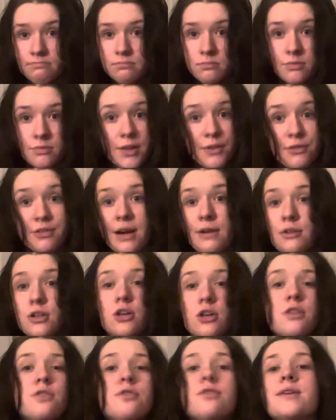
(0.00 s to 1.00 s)
Fair
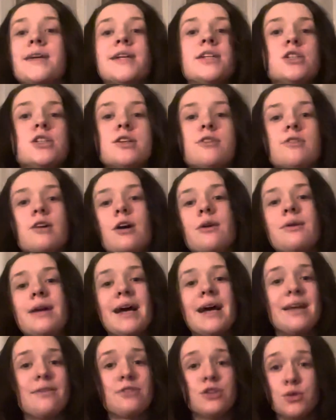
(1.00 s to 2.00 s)
enough, each their own.
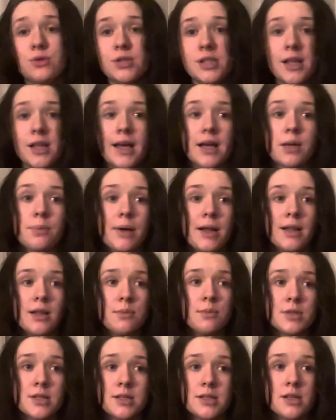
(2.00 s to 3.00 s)
I never used to like
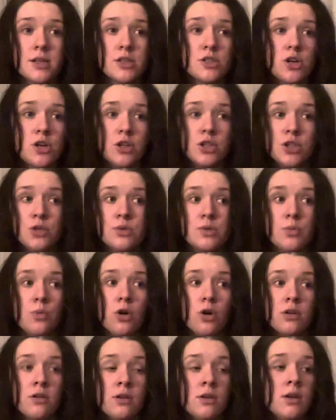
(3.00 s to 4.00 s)
Pelhams until I started using
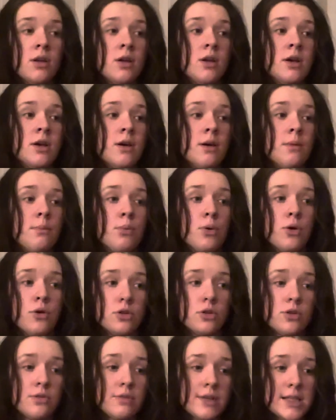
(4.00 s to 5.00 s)
one.
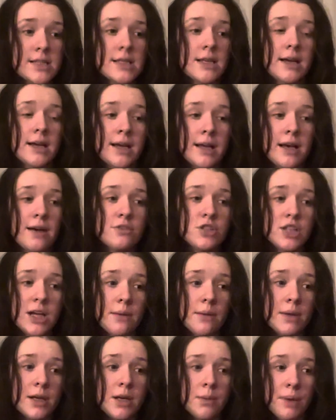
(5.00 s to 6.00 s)
But the reason I have
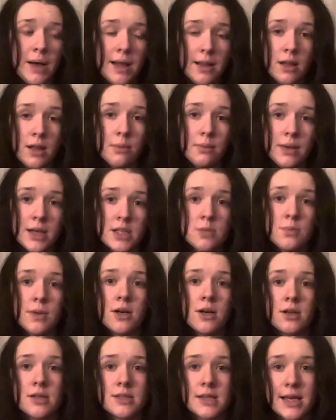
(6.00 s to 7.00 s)
Jem in a Pelham is
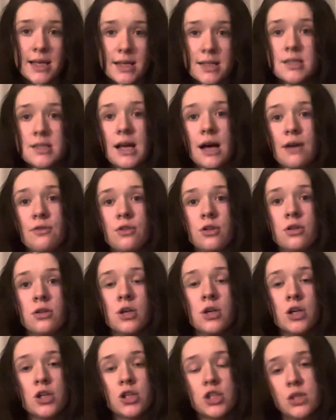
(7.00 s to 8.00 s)
because in a snaffle,
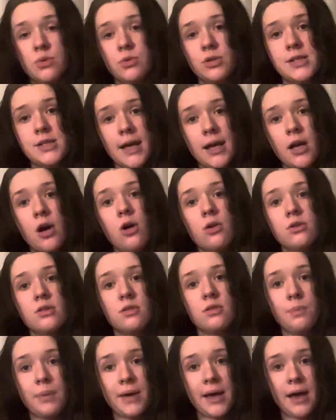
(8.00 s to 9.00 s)
she will take a hold of
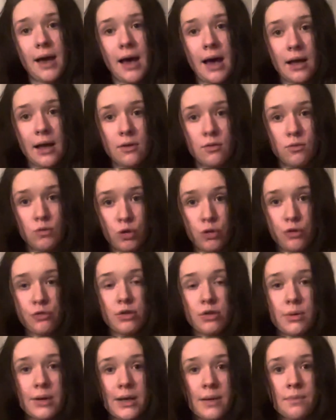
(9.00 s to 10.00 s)
the bit and run
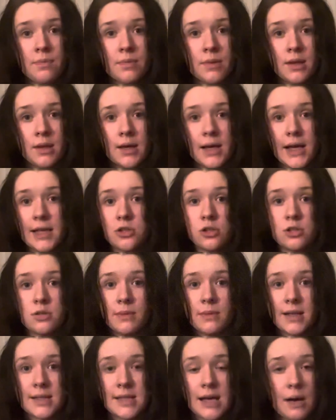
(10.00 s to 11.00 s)
through it. It doesn't
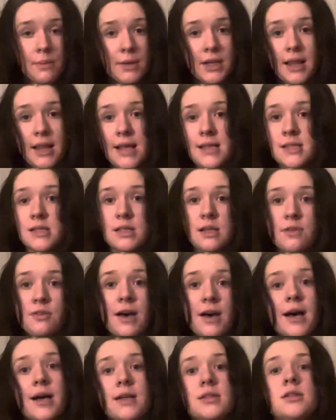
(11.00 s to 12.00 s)
matter how many lessons I've
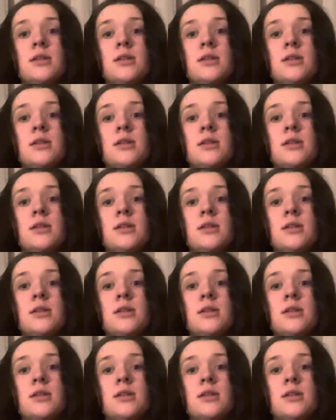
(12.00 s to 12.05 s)
had,